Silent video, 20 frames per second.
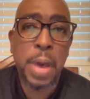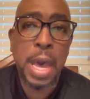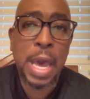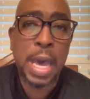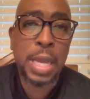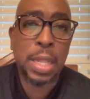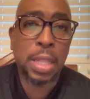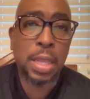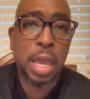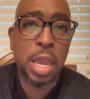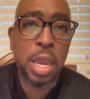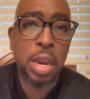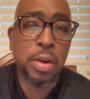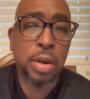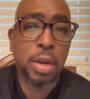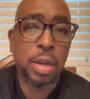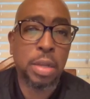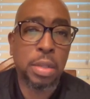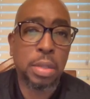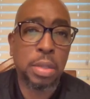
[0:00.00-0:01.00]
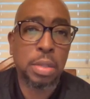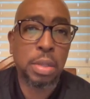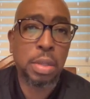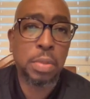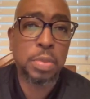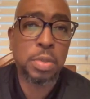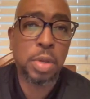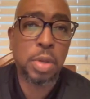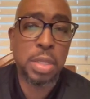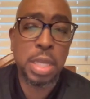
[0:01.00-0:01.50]
Pilate, Herod,
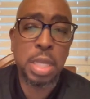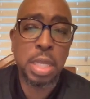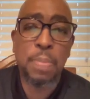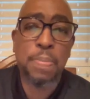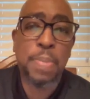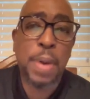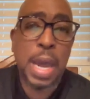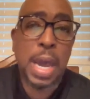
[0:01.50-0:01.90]
I'm sorry, then to